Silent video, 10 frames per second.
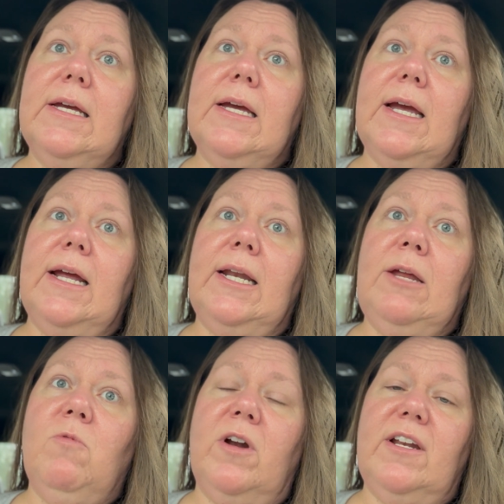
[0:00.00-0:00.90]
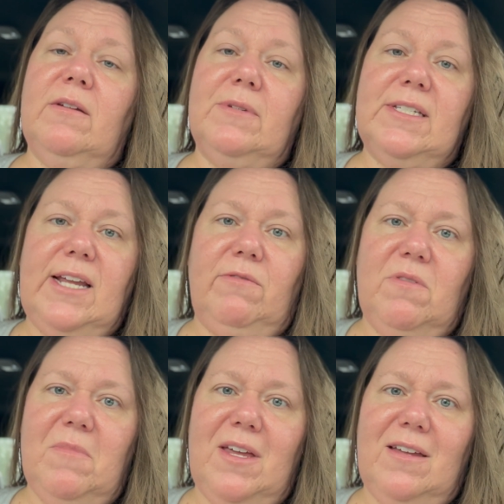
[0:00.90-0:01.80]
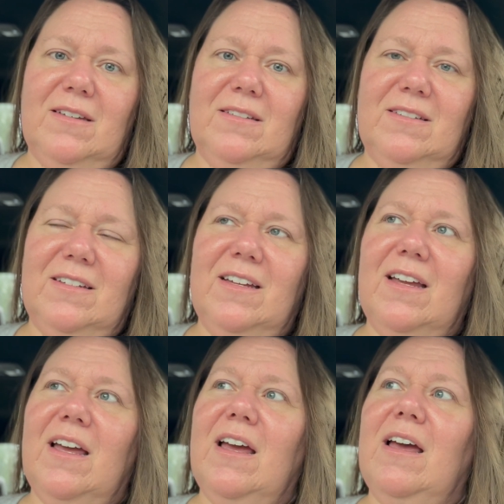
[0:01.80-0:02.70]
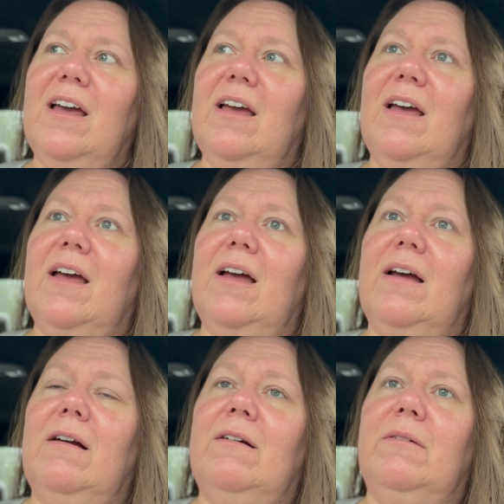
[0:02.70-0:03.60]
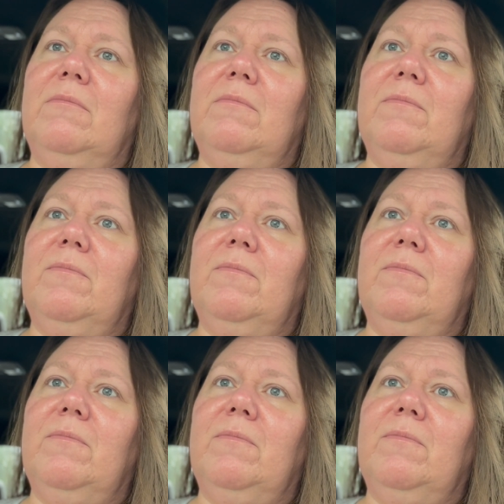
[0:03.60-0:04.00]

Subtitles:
and he wanted him to stay with me. And